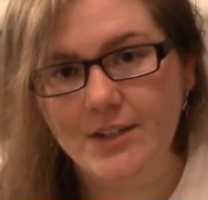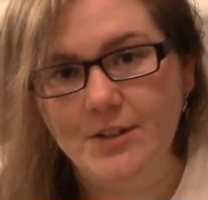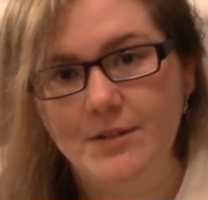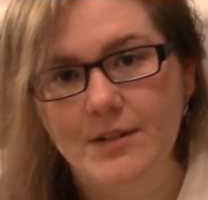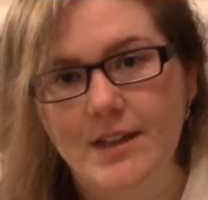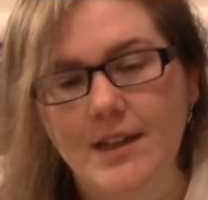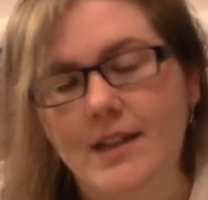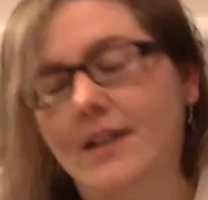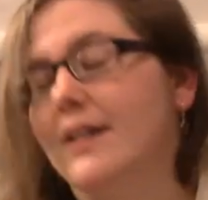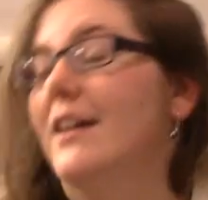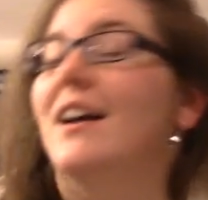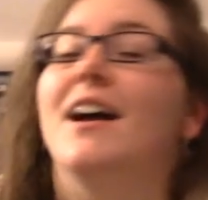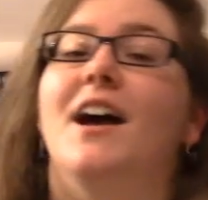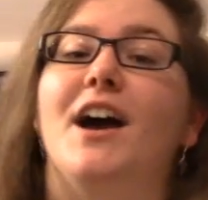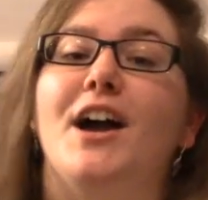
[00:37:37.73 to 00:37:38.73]
doing
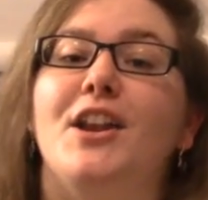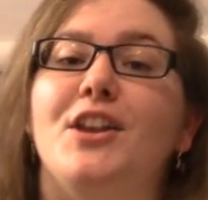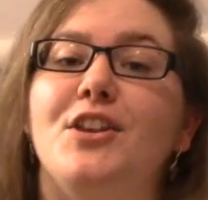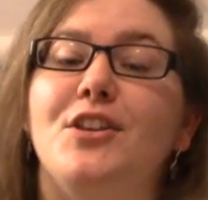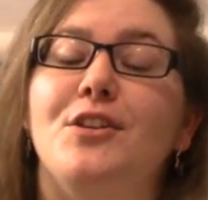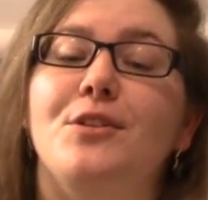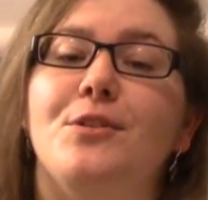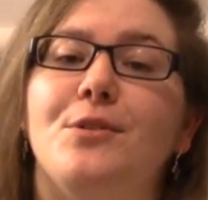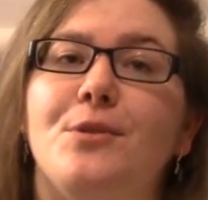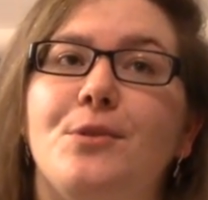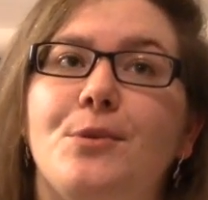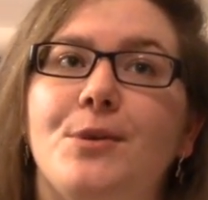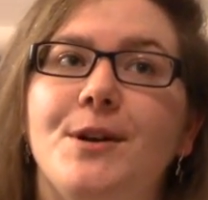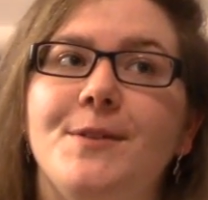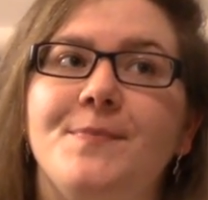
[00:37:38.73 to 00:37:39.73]
a
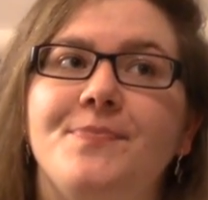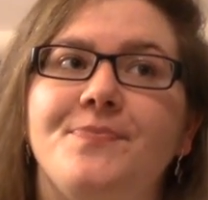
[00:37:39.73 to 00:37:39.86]
new,